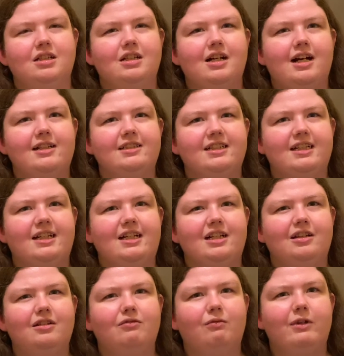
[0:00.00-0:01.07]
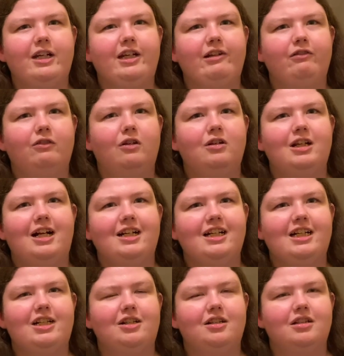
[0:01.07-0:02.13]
and then when you look at it,